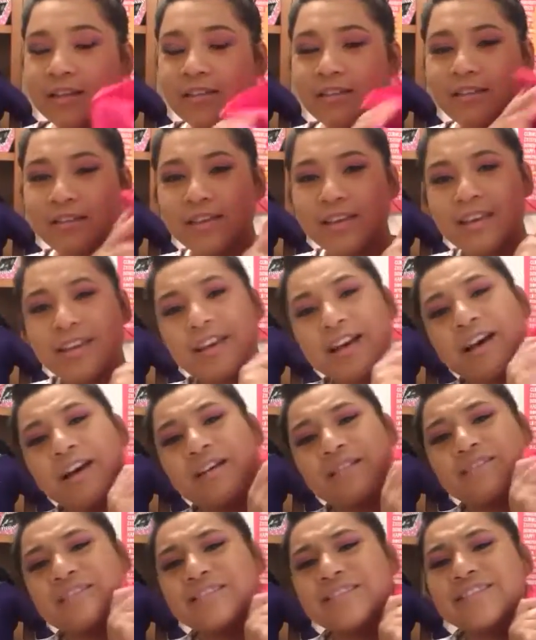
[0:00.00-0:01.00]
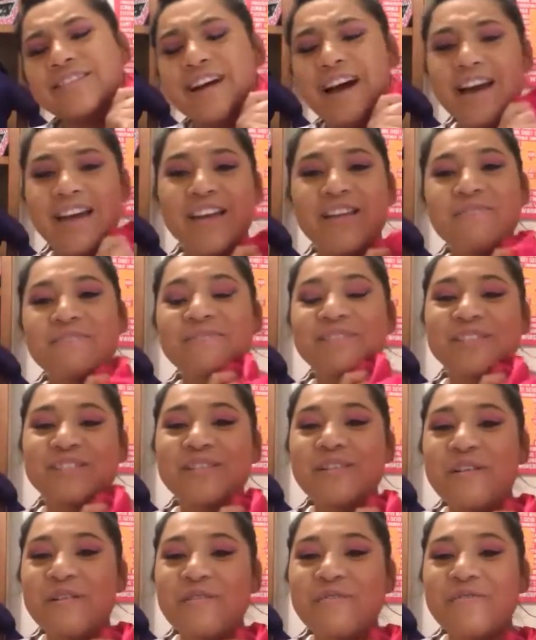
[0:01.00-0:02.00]
Look at how, oh, I am
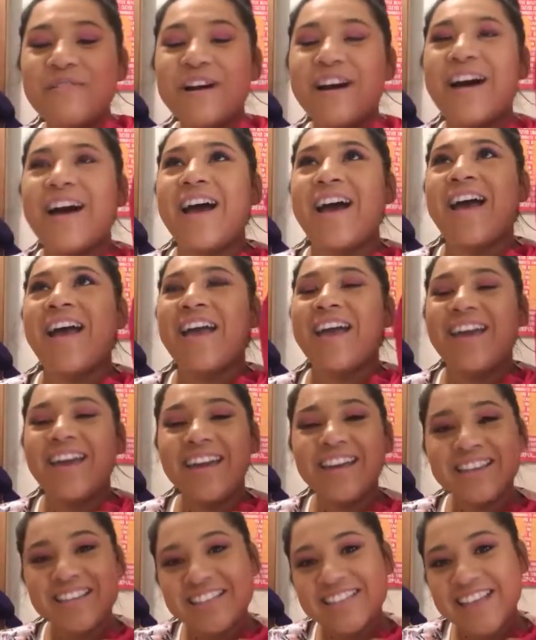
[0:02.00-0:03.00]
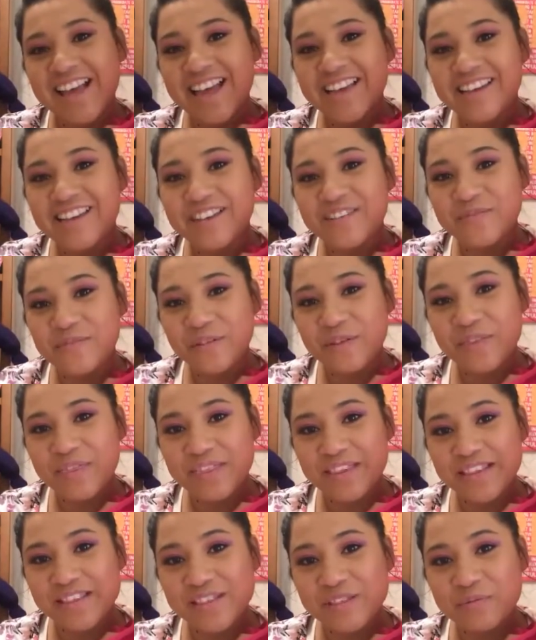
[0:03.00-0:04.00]
so excited for
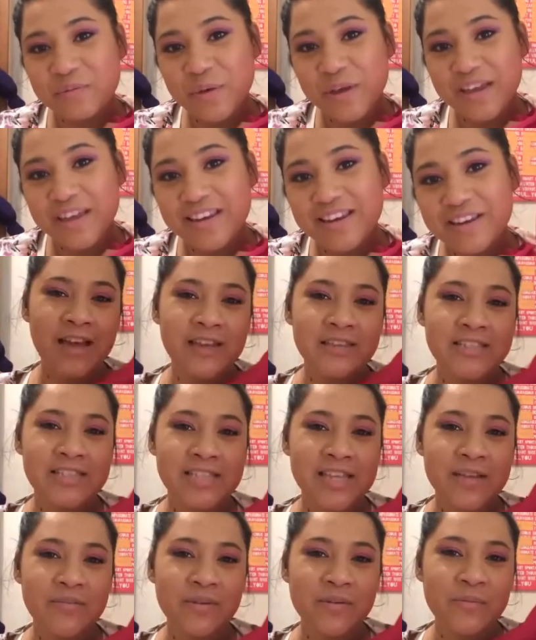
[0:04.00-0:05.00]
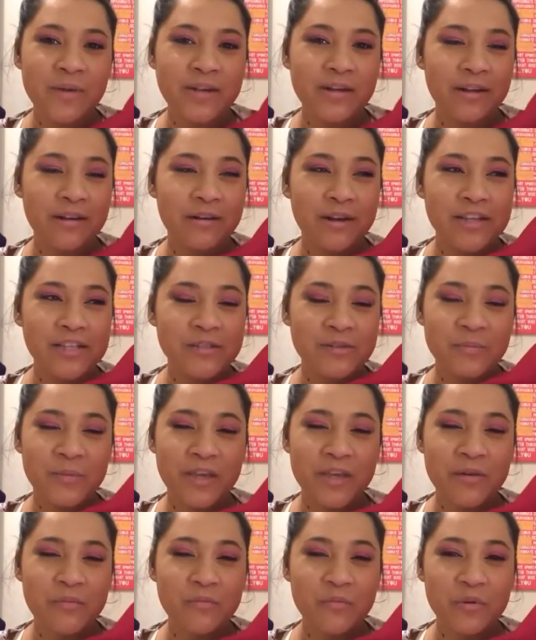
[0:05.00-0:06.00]
this one. At 7, my daughter has
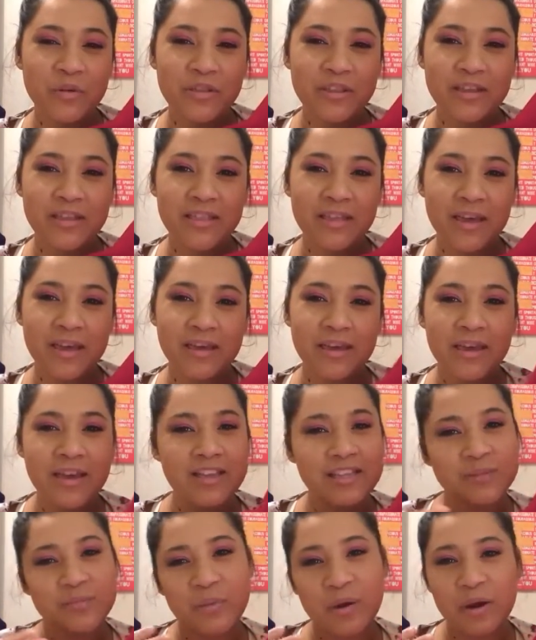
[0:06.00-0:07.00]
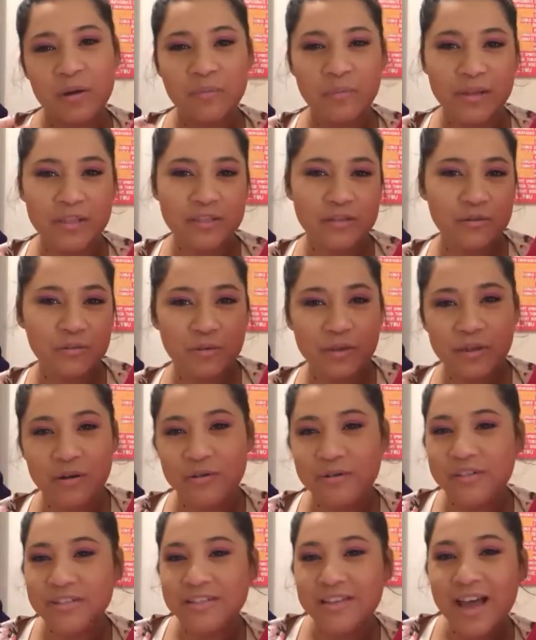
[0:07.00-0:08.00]
become really like experimental with
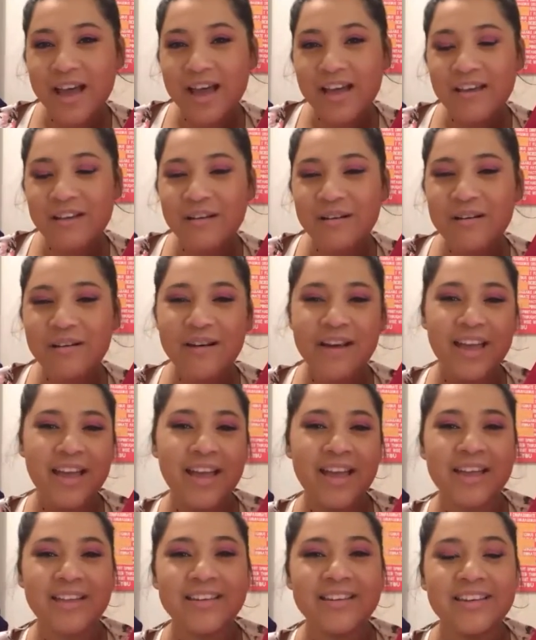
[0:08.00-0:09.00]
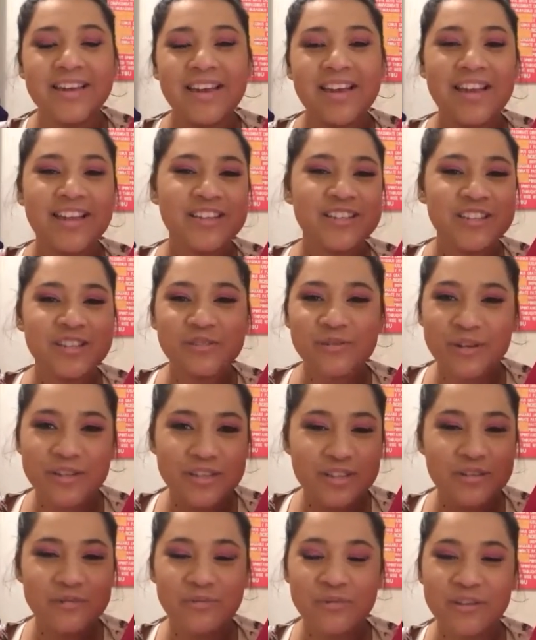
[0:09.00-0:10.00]
her style, and she
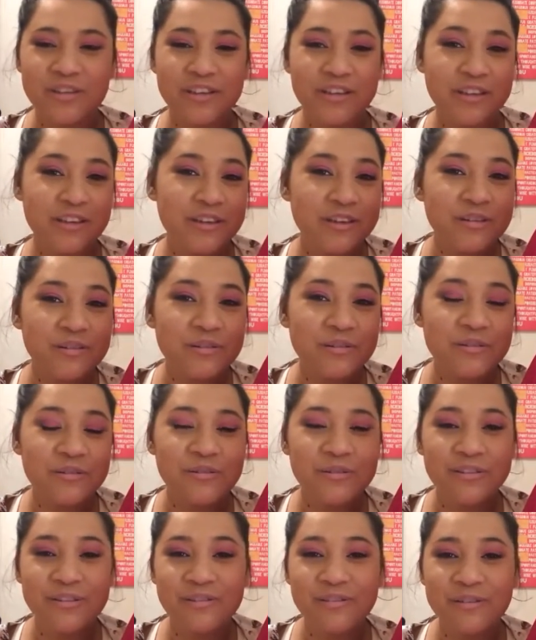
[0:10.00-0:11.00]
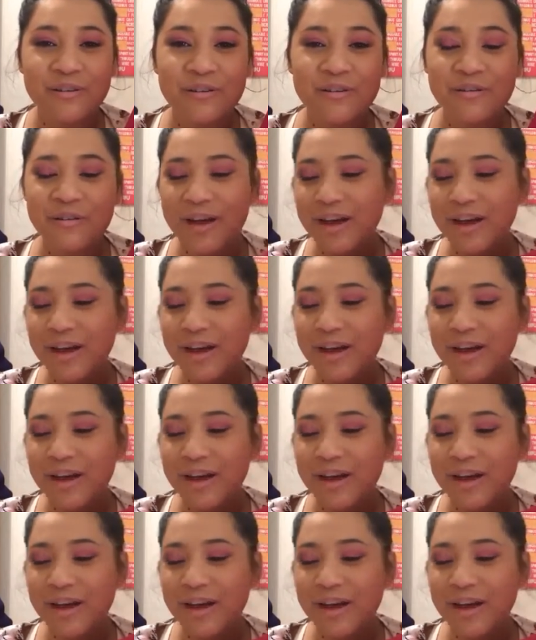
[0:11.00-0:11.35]
dresses really cute, you know.